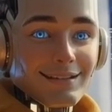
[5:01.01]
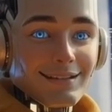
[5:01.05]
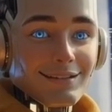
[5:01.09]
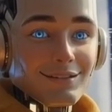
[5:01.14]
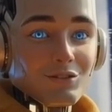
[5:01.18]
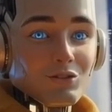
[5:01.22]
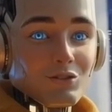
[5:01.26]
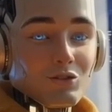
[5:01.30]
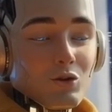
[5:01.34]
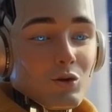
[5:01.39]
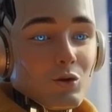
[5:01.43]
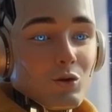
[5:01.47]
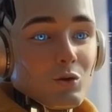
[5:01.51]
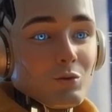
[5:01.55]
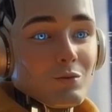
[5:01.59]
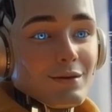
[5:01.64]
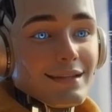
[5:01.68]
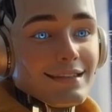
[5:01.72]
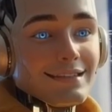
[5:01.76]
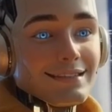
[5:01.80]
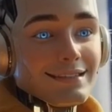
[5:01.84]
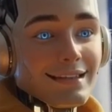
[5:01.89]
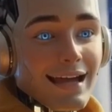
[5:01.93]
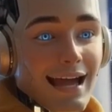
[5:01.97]
to show you
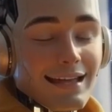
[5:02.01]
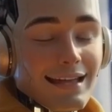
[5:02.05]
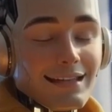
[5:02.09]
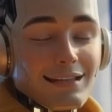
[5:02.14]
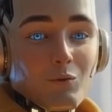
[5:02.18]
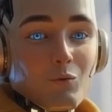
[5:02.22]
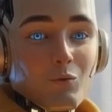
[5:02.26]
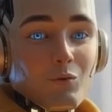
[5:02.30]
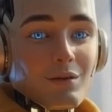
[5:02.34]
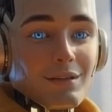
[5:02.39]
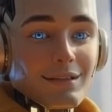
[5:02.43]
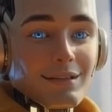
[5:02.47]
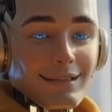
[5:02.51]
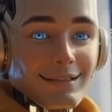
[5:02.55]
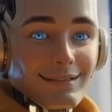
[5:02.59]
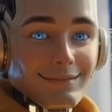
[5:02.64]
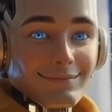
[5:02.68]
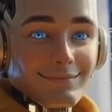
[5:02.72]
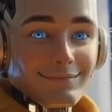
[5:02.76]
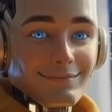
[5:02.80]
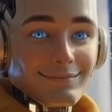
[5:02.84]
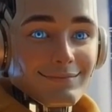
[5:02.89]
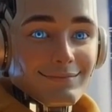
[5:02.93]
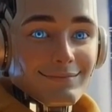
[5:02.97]
exactly what it
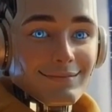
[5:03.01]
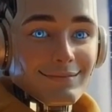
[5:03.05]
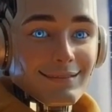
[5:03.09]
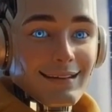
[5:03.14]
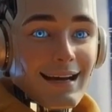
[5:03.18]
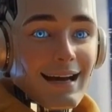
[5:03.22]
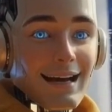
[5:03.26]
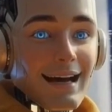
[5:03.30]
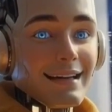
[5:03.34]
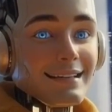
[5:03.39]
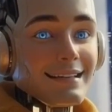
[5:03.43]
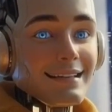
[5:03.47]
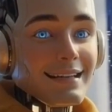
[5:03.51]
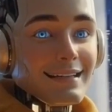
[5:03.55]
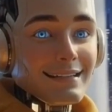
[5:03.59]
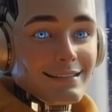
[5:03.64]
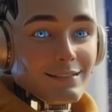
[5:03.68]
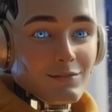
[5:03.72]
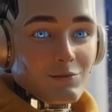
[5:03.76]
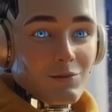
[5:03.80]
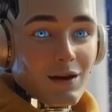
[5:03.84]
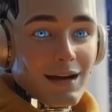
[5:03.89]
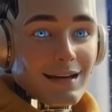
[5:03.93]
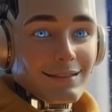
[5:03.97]
is and
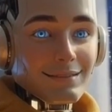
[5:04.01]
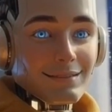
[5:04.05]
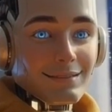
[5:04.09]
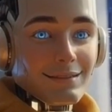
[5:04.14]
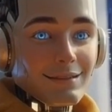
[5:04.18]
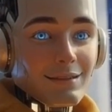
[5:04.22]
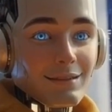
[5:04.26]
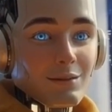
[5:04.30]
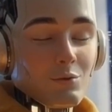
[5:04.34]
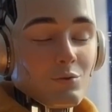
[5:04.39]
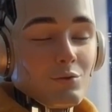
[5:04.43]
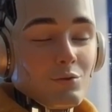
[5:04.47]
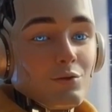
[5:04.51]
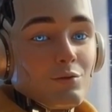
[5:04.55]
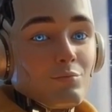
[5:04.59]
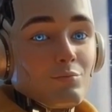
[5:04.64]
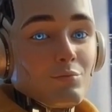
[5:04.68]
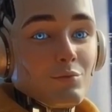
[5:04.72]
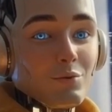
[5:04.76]
interact with a